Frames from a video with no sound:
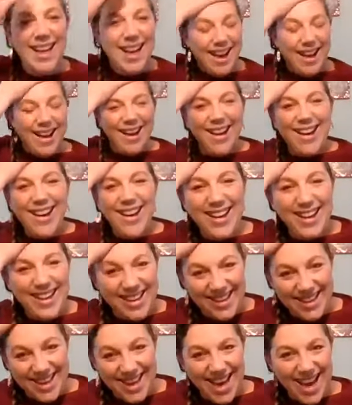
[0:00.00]

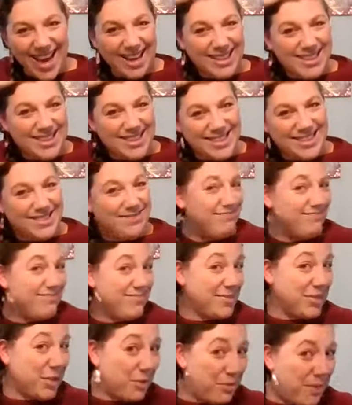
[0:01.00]

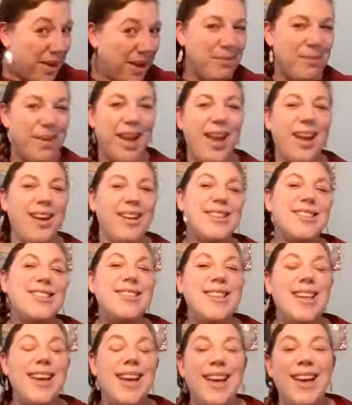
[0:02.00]
Don't mind my hair
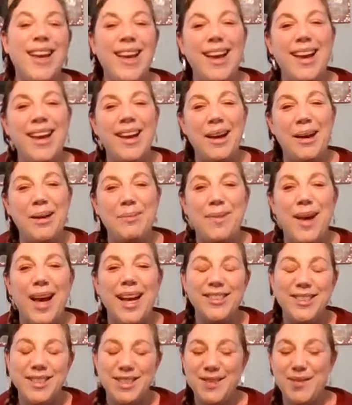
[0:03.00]
today. I
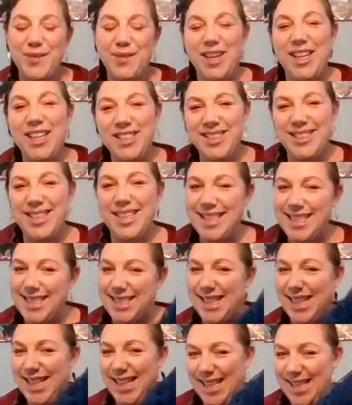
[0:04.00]
just finished the
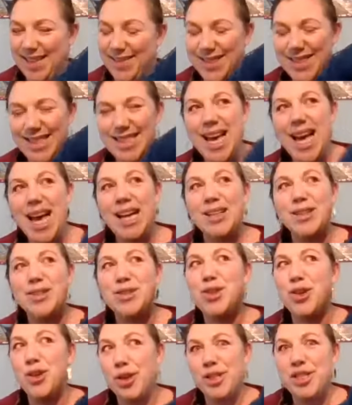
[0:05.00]
sleeves,
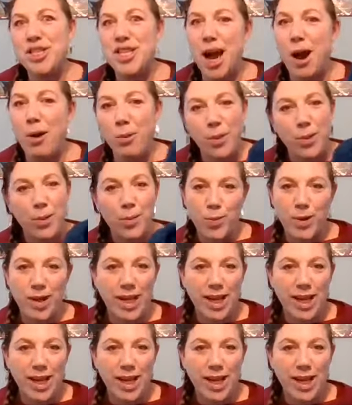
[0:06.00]
took a shower really